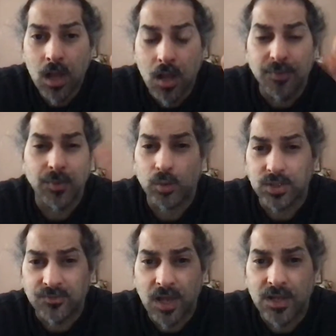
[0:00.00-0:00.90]
And people were
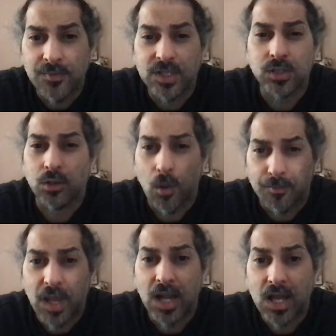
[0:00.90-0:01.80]
defending me, so they're all
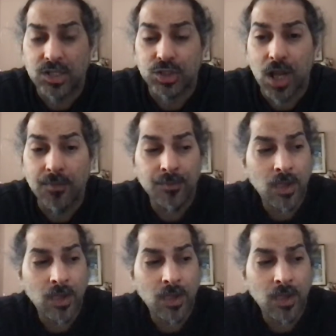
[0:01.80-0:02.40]
bent out of shape.